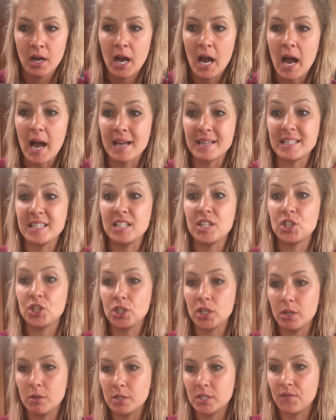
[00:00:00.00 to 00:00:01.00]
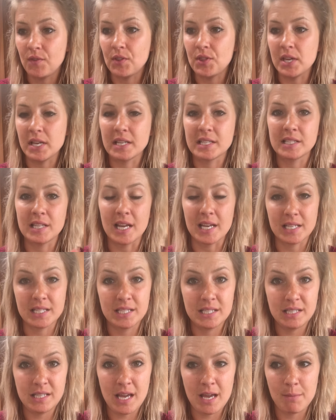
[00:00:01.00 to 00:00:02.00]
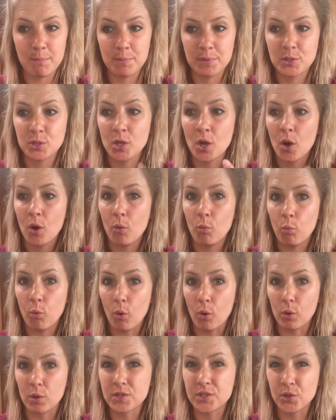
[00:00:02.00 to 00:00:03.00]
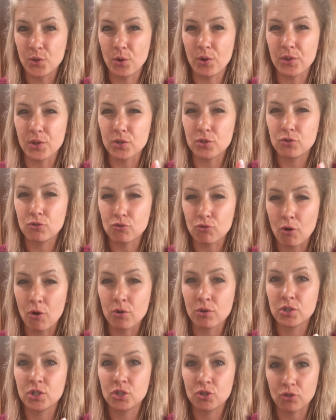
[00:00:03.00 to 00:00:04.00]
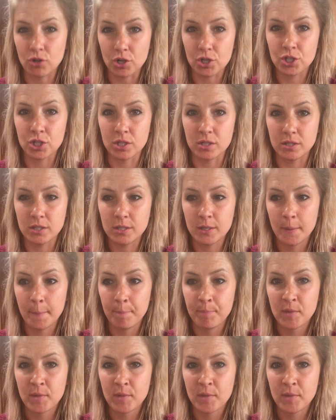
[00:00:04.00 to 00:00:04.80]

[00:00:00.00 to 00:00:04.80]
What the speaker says: and it is used for things like steps, walls and other strong structures.